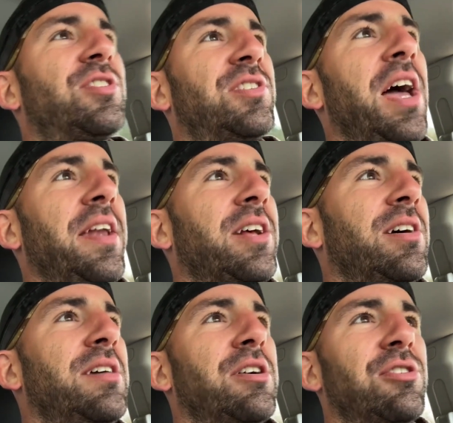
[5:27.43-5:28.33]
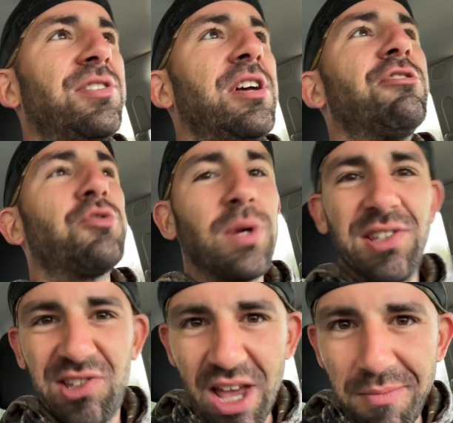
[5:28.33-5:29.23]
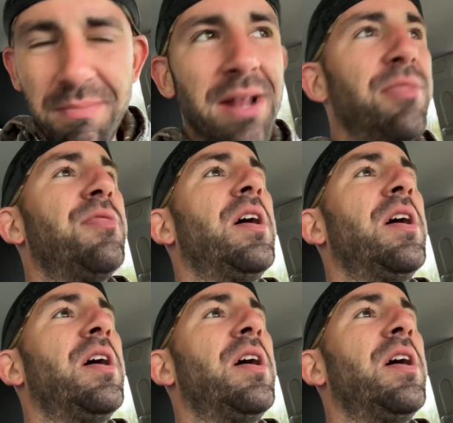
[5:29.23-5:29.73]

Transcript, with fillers: technically there's there's resentment.